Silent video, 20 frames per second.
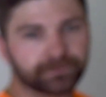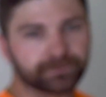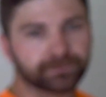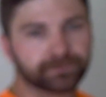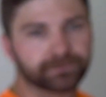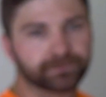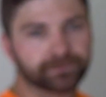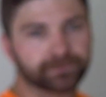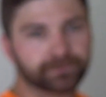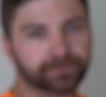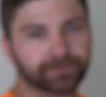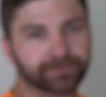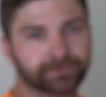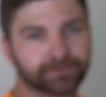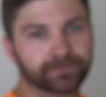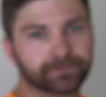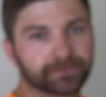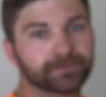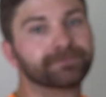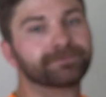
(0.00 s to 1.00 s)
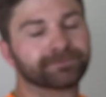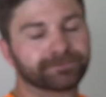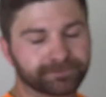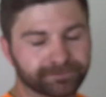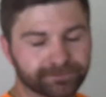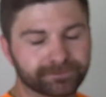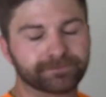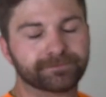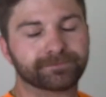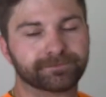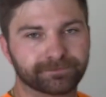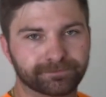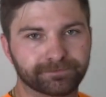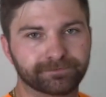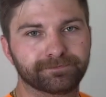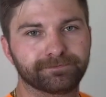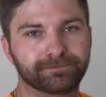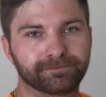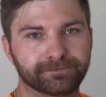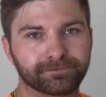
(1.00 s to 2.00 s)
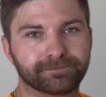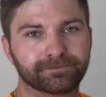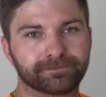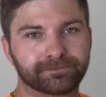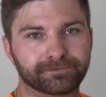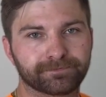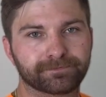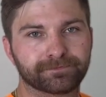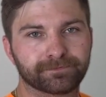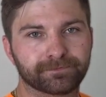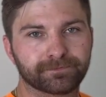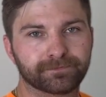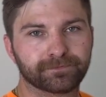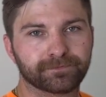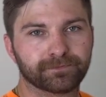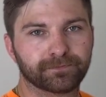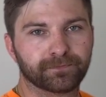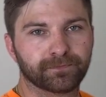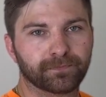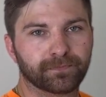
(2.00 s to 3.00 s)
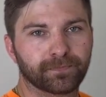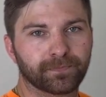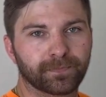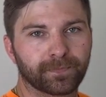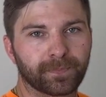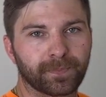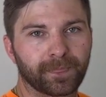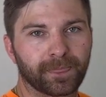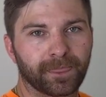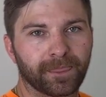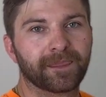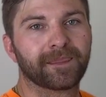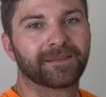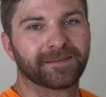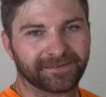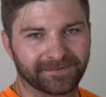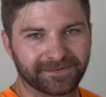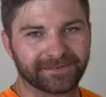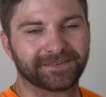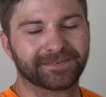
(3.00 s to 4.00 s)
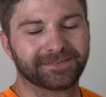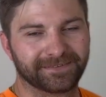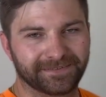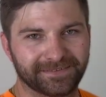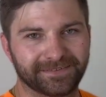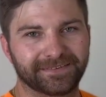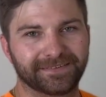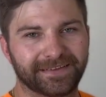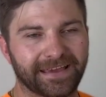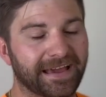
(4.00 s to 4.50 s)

are pretty large as well, so you guys are going to be moving some air throughout the house, right?